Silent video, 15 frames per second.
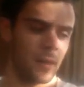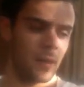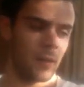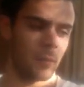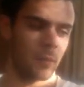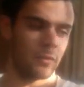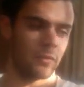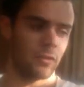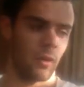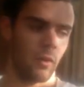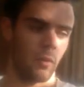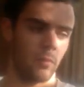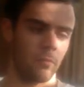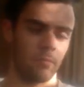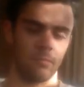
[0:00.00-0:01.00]
it was
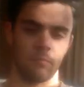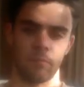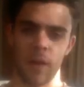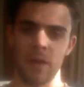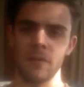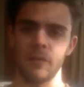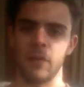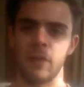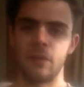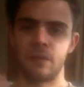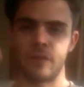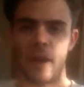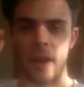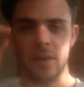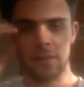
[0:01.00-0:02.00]
so painful, in
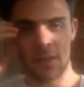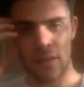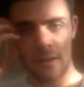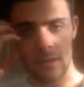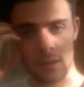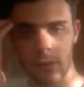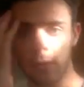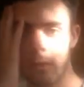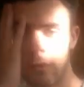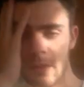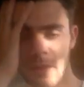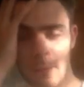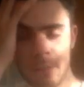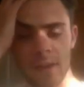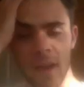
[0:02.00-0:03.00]
fact, that
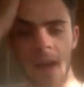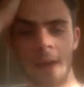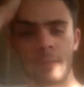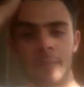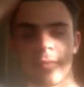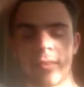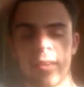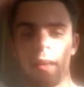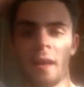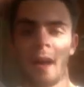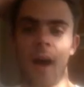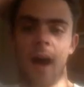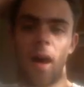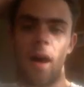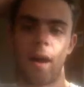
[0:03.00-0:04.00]
sometimes
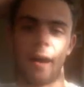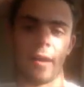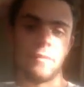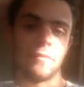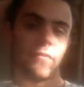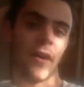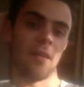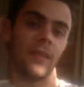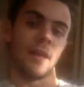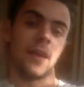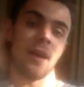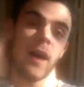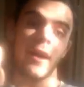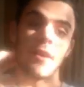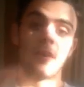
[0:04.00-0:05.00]
uh, I felt
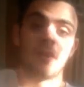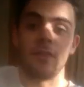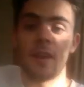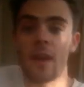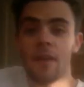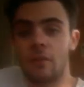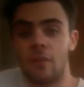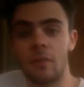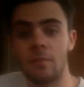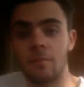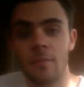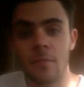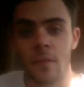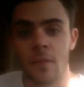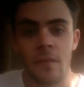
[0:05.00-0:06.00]
like I could never
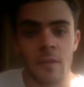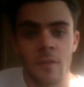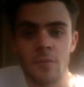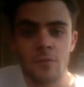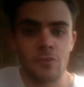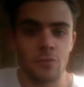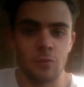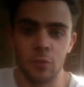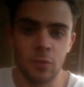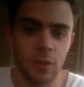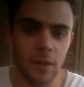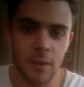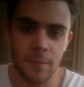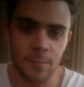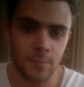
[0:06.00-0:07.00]

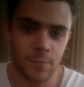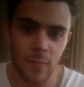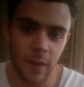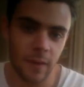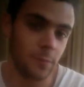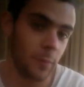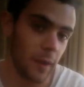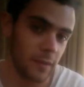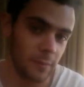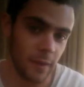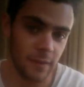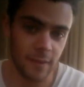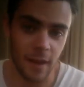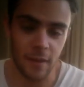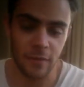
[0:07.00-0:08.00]
truly express
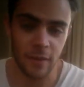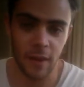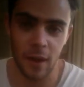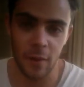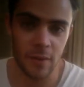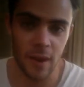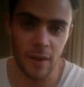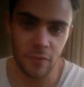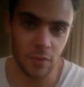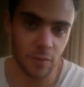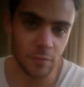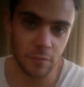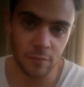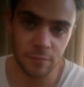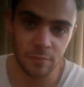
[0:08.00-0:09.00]
myself, like I would
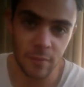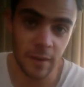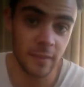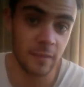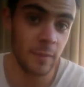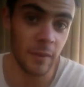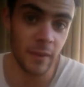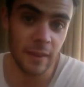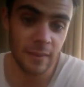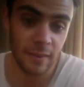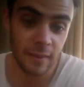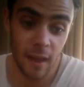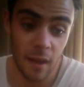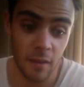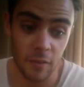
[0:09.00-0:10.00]
never experience
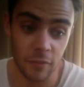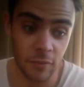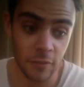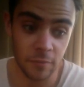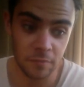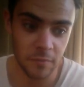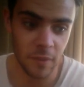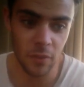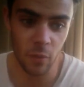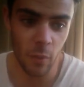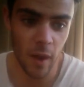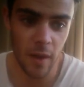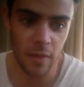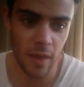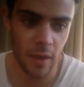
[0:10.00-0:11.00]
love in the
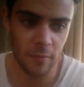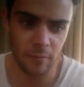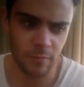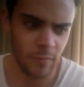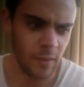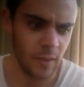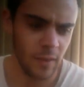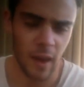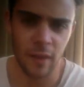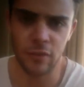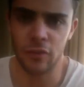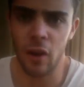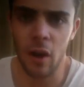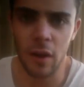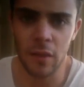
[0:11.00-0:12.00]
way that I
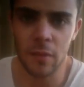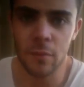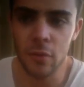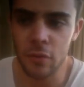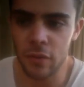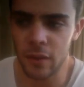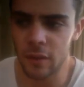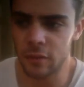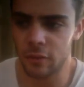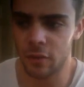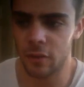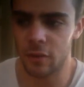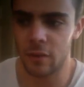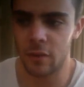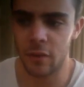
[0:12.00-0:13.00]
saw in the movies
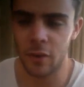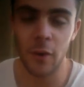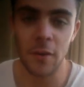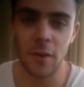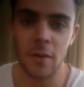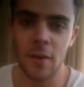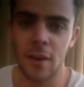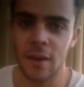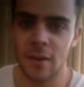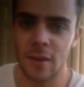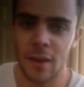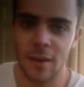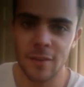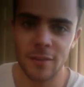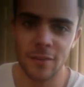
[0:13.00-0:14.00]
or, or heard in, in,
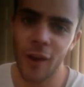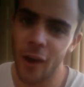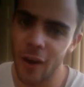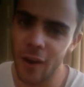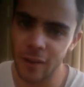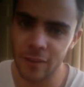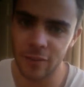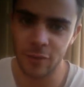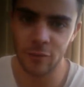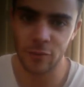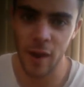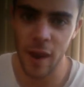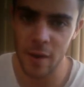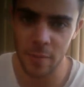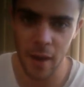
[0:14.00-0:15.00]
in songs or
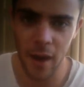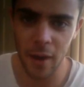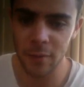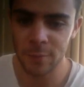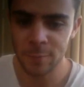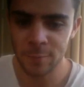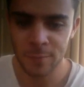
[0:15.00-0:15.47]
read about.